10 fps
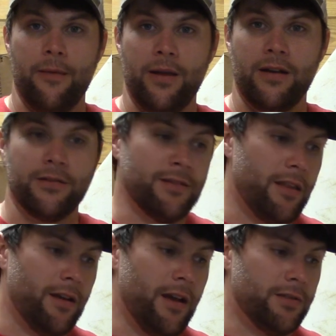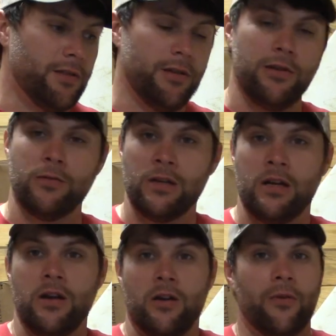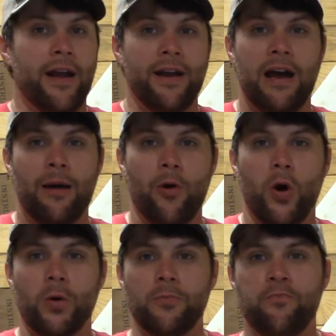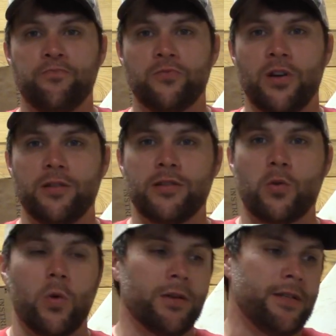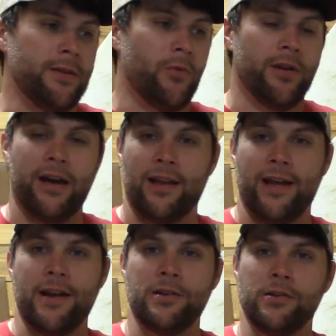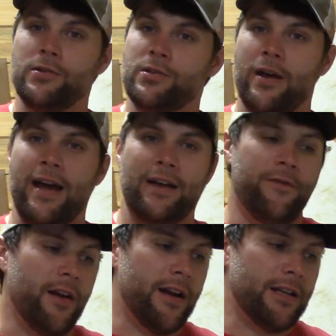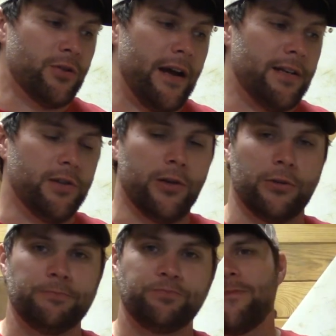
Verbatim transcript: it. I mean, there's nothing else to do. Right now I'm home during this quarantine with not a lot to do, so hey, I figured I'd try a turtle.